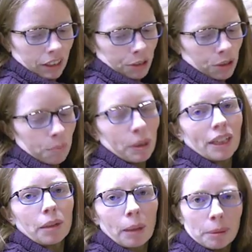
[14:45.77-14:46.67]
You could put it
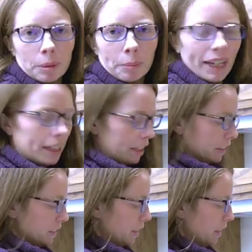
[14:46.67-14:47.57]
in a piping bag, I
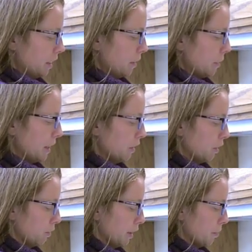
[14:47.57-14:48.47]
guess, and then make it
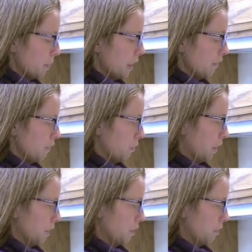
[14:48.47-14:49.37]
look really pretty if you
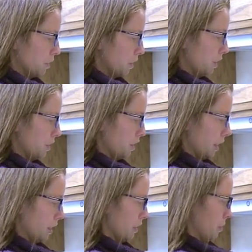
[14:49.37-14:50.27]
wanted to do a certain
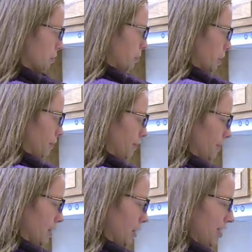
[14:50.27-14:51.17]
design, but
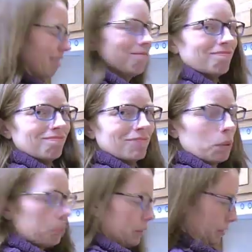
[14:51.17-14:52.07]
nope.